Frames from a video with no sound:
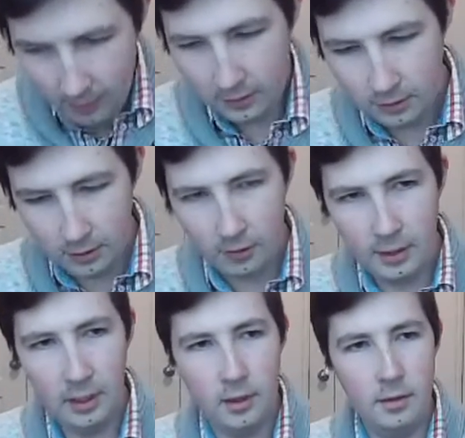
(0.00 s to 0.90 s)
and so
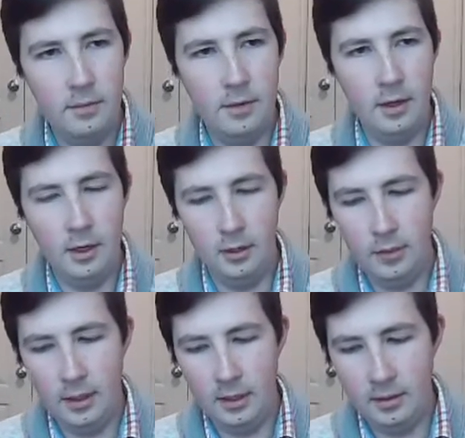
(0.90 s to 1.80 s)
here
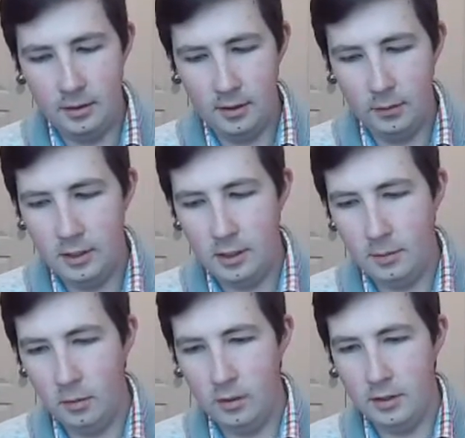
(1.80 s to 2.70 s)
we see
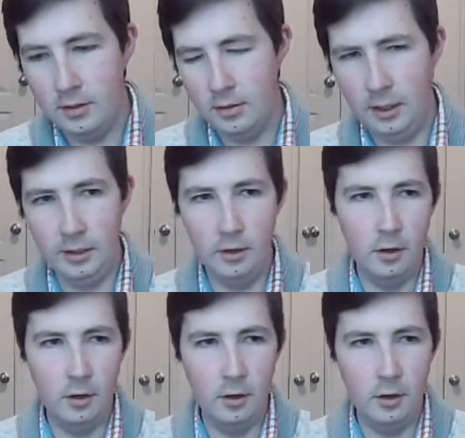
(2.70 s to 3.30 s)
more into like